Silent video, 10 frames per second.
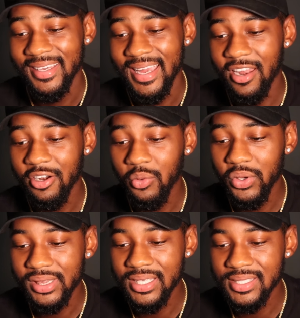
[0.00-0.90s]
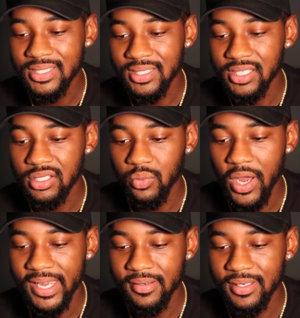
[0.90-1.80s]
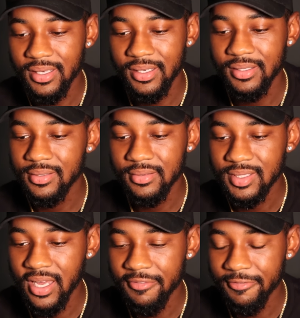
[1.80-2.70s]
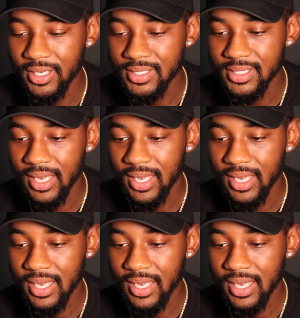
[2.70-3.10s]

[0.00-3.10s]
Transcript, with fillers: I don't know what this this white stuff is.